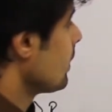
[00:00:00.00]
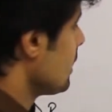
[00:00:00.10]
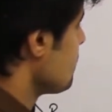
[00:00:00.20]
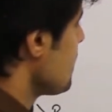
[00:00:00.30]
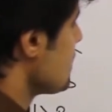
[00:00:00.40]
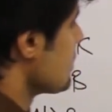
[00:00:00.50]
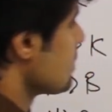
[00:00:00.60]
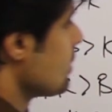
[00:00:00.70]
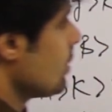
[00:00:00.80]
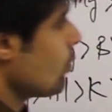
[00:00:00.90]
It
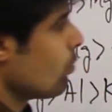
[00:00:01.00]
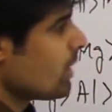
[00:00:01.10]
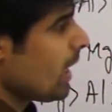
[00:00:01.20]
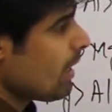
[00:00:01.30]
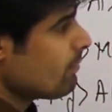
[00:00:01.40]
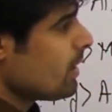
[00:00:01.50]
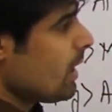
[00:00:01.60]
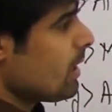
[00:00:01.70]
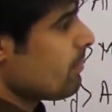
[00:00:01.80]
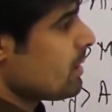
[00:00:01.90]
means we have the
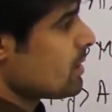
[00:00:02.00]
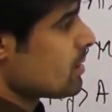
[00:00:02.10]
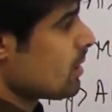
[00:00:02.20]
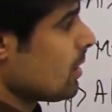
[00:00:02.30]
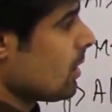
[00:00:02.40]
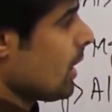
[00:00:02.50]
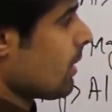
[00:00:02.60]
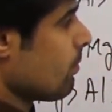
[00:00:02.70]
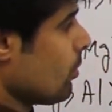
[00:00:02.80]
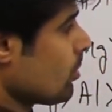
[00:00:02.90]
elements
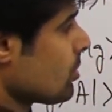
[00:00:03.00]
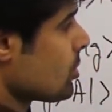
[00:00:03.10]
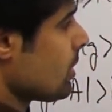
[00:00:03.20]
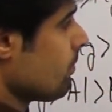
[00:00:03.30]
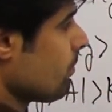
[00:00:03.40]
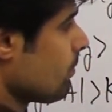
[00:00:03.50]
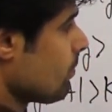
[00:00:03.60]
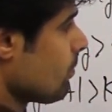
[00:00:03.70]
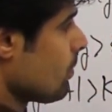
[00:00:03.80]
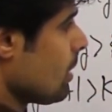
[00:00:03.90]
like potassium
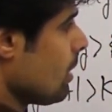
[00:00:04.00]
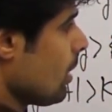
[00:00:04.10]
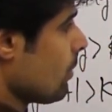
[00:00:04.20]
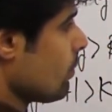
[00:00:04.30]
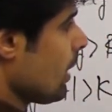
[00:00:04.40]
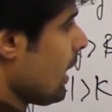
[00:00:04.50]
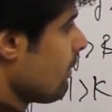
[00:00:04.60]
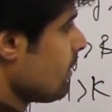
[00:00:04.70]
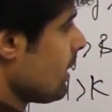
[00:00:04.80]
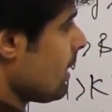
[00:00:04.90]
and we
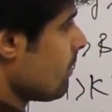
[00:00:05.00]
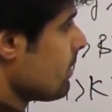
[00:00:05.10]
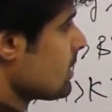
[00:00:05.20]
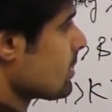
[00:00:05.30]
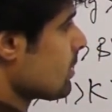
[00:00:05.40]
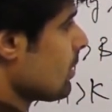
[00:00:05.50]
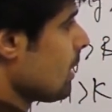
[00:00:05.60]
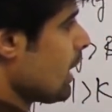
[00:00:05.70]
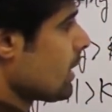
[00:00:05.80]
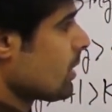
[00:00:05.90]
have the elements
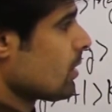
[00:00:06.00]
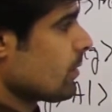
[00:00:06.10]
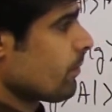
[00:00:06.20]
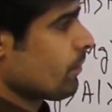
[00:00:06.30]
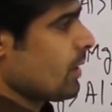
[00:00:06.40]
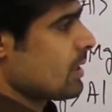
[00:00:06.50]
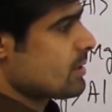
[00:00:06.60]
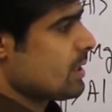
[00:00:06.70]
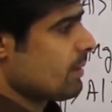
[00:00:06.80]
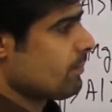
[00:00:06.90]
like
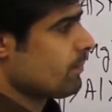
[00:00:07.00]
calcium.